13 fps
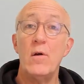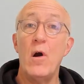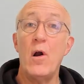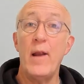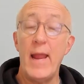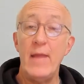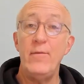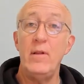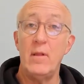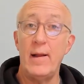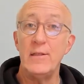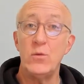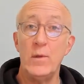our AV
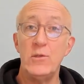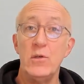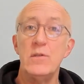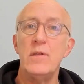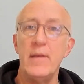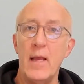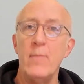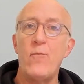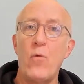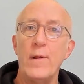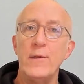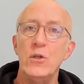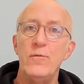line switches, the
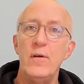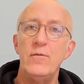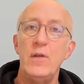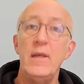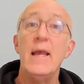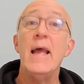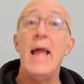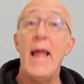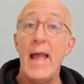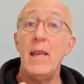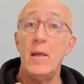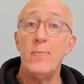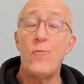M4250
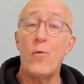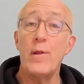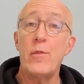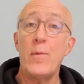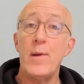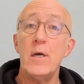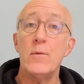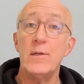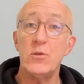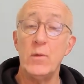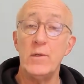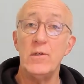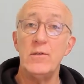and M4300
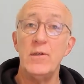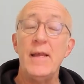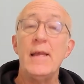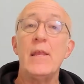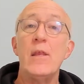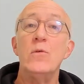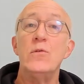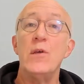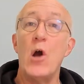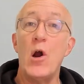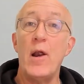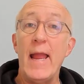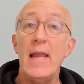switches, using
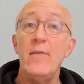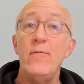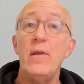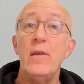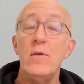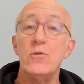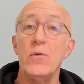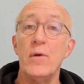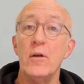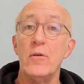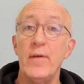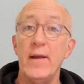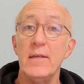our AV user
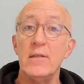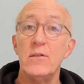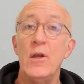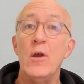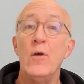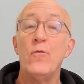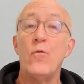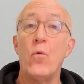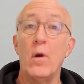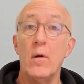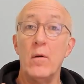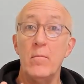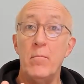interface
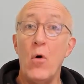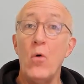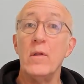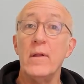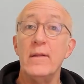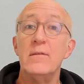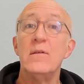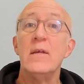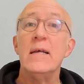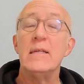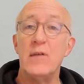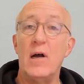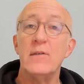for Bolin's
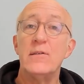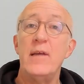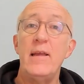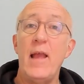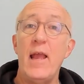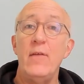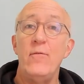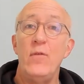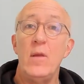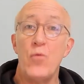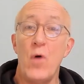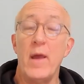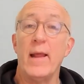Dante
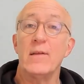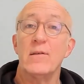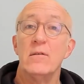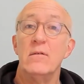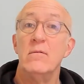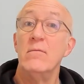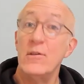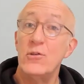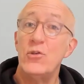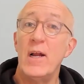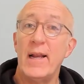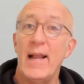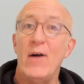AV products. Let's
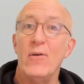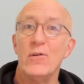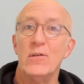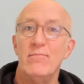check it out.